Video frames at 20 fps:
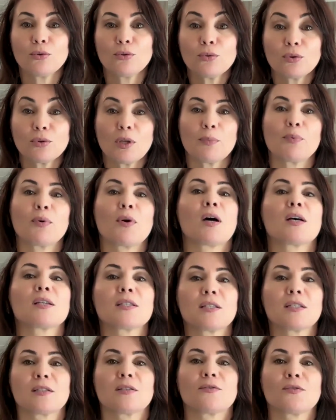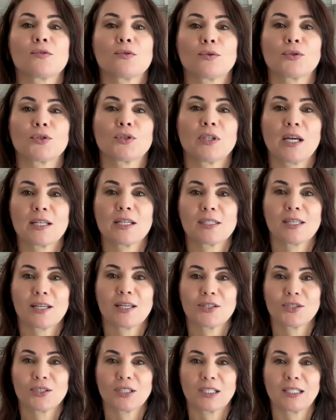Through the process of
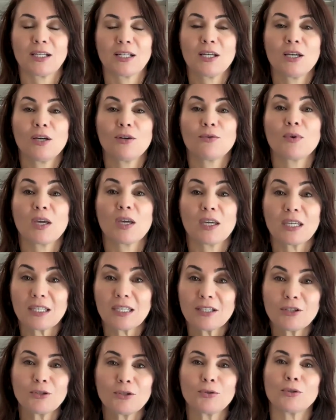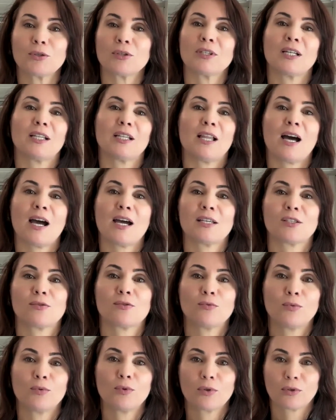socialization, we
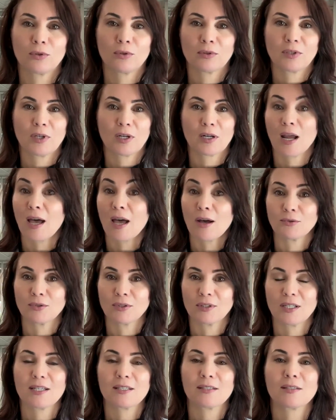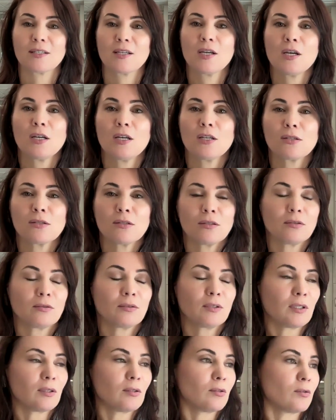internalize world around us. So
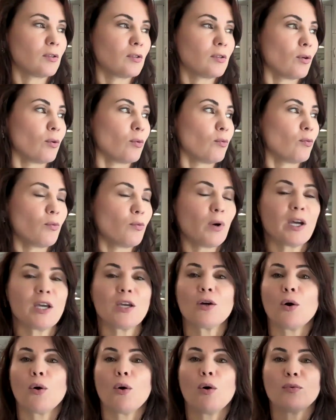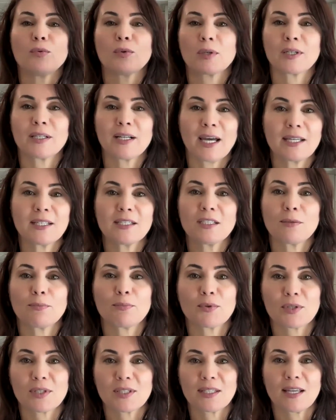the way over
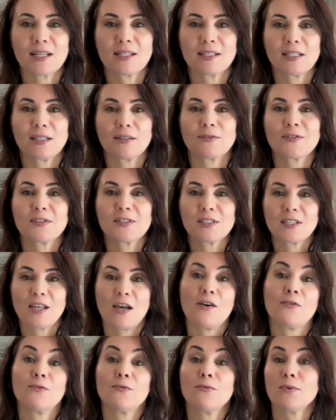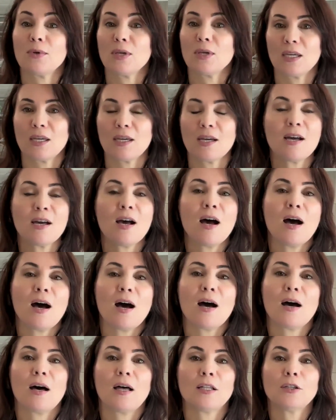90% of stuff we
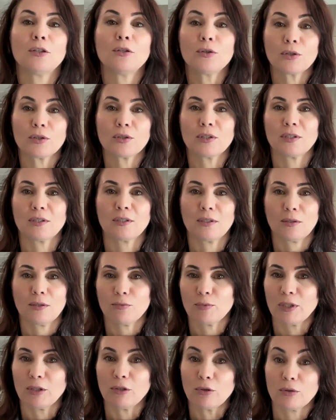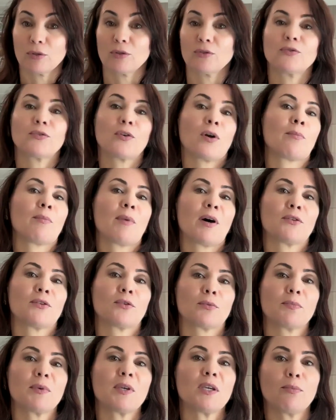learn from
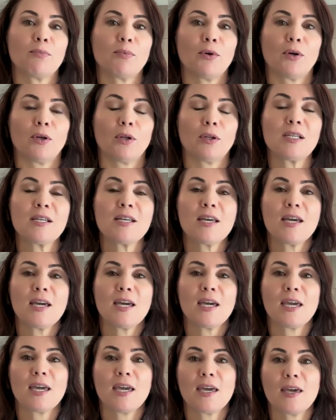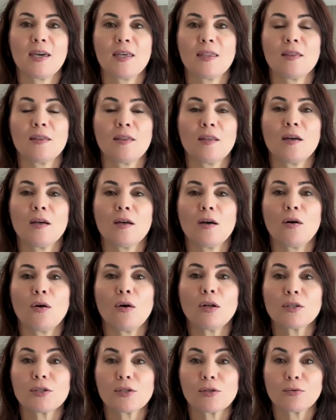other people. And
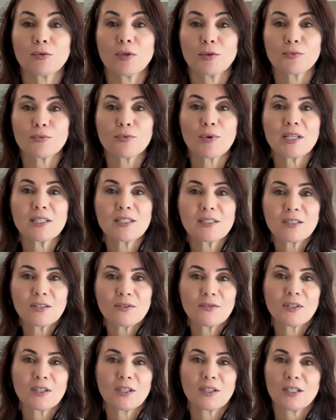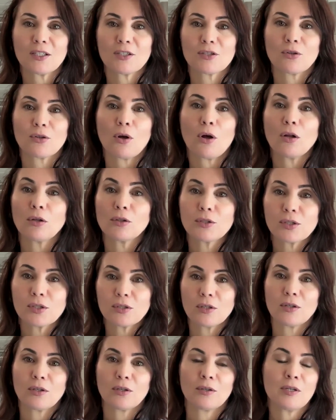also the rest of it is
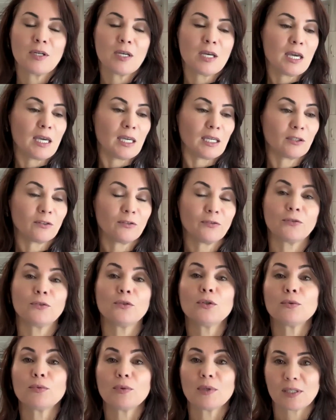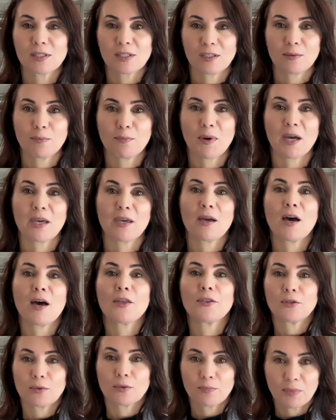also influenced by
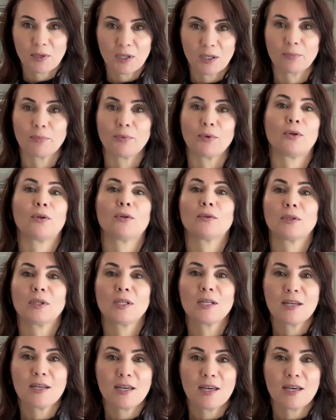other people.